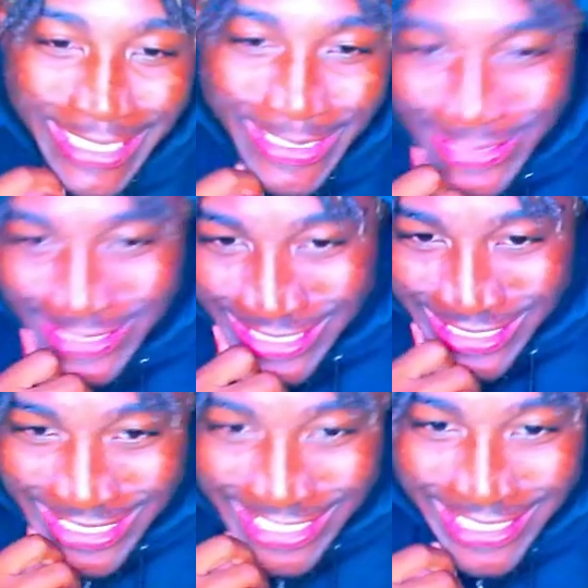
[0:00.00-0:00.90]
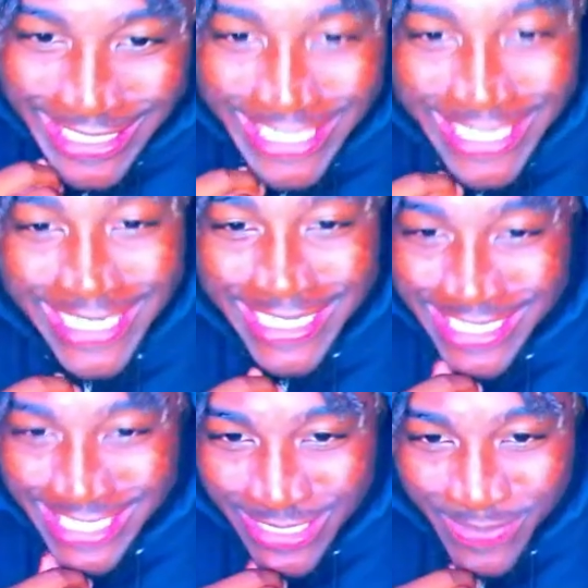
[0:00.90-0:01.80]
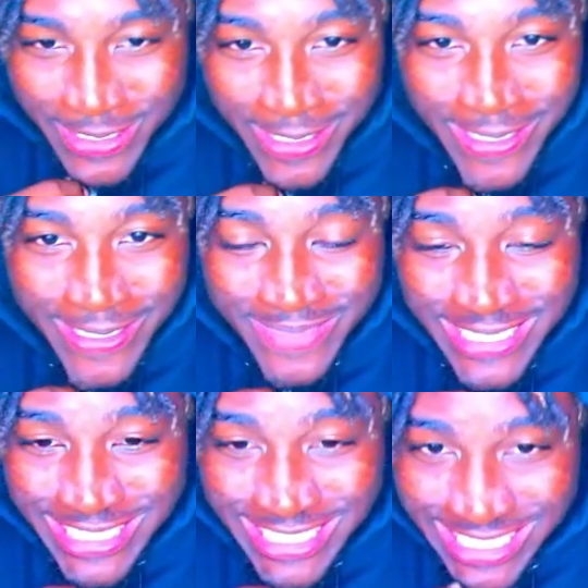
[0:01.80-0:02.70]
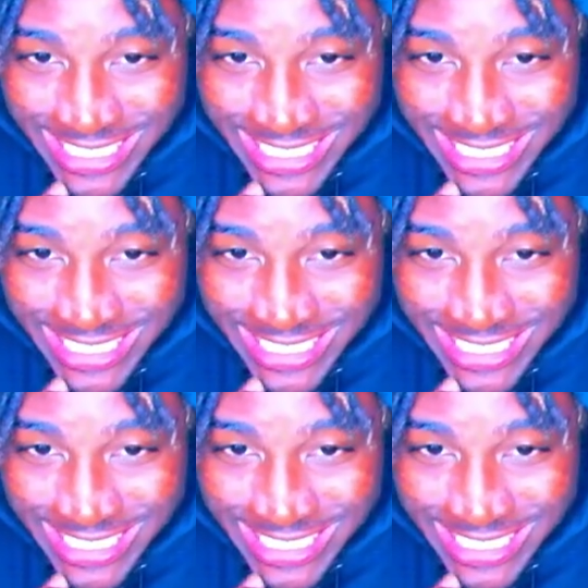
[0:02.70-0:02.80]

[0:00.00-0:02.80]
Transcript: you. Yeah, that's my dog, man.